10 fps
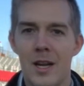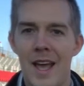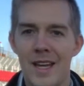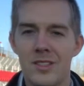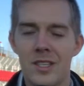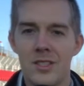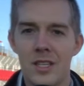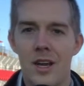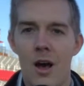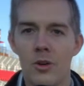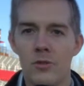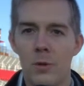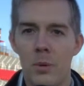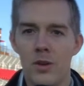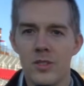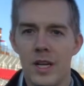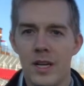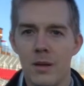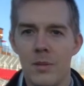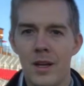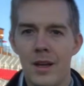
an SEC college football stadium.